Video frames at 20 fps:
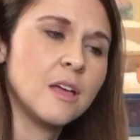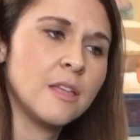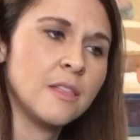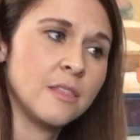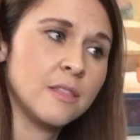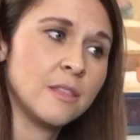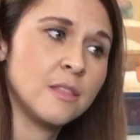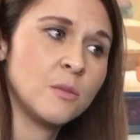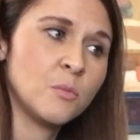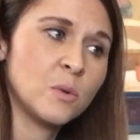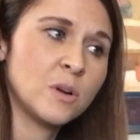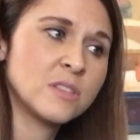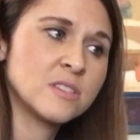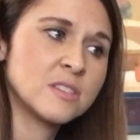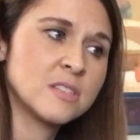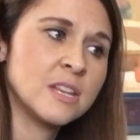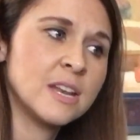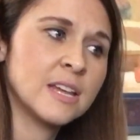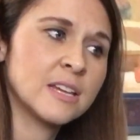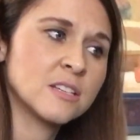And then what's
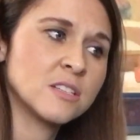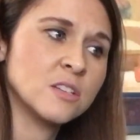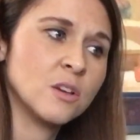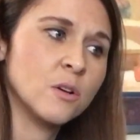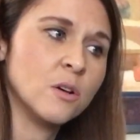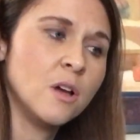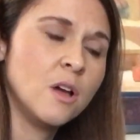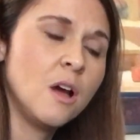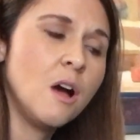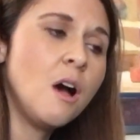the next note?